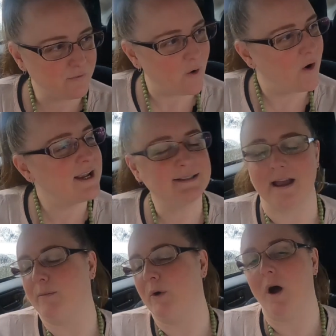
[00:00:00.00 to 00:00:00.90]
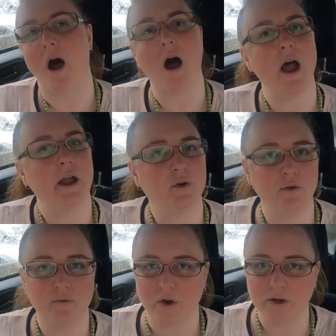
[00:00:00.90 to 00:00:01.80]
for example, I
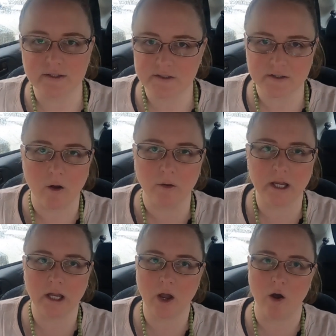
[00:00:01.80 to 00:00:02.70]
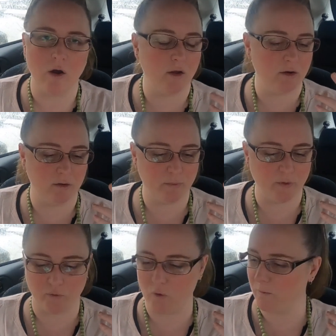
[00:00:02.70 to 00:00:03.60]
could focus solely on
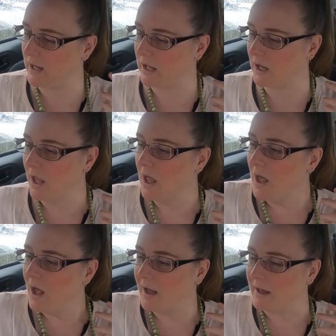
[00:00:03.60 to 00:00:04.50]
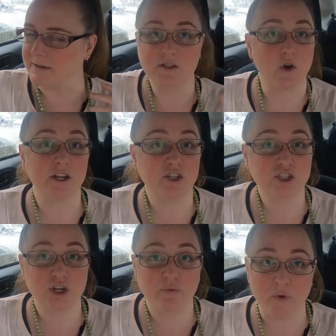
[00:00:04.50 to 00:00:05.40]
performing
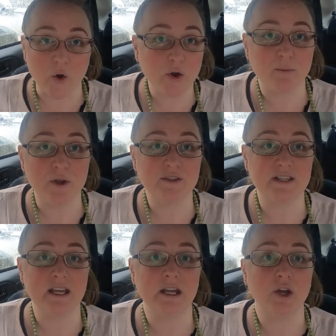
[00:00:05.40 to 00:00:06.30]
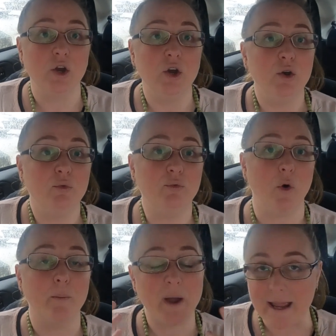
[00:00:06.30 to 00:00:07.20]
Scottish folk music
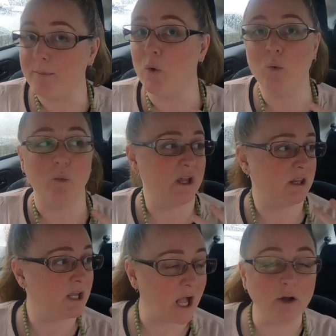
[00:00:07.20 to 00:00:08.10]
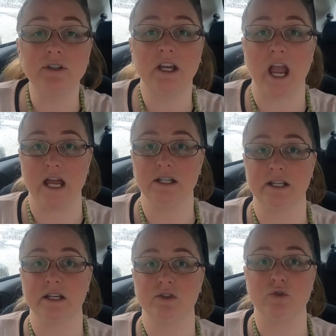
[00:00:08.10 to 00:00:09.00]
for people with Celtic
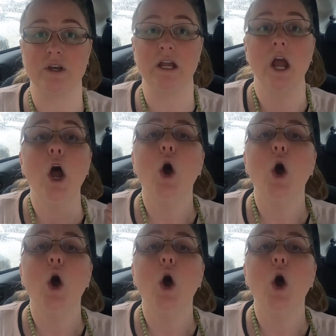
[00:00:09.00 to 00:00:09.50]
ancestry